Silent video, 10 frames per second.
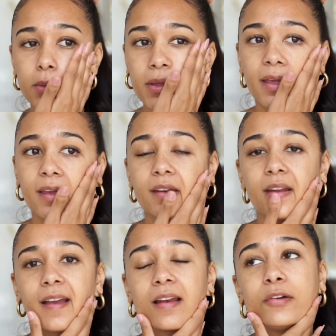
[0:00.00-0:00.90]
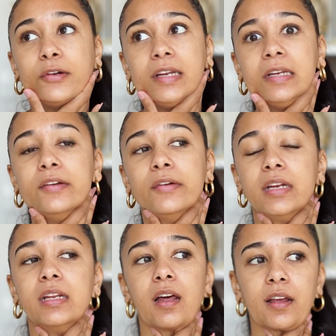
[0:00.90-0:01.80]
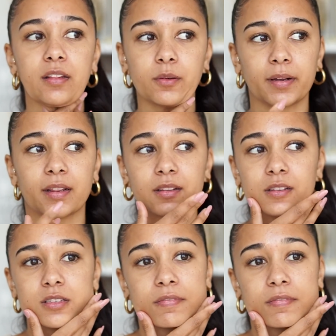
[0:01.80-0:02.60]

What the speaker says: And I really like the way that this